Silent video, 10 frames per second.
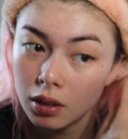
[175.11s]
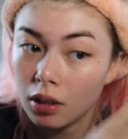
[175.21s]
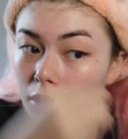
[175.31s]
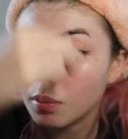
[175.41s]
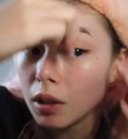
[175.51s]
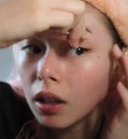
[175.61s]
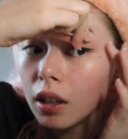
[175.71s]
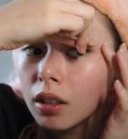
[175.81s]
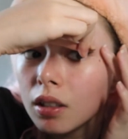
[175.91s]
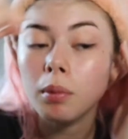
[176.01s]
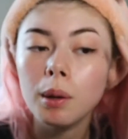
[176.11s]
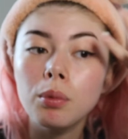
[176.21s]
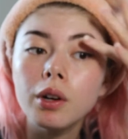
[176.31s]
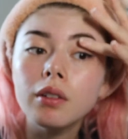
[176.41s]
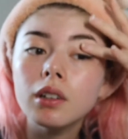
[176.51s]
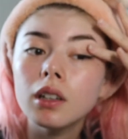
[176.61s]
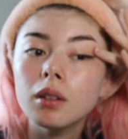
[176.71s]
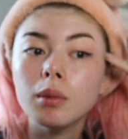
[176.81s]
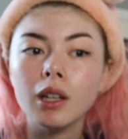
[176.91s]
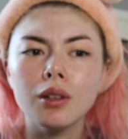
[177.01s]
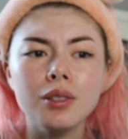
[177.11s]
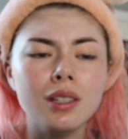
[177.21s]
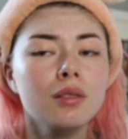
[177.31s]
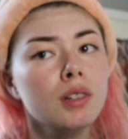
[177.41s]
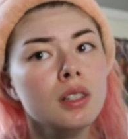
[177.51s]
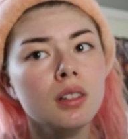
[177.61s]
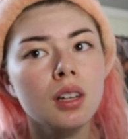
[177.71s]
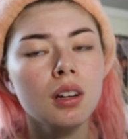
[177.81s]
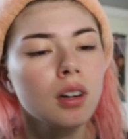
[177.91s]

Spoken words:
is because my boyfriend and my closest friends are here,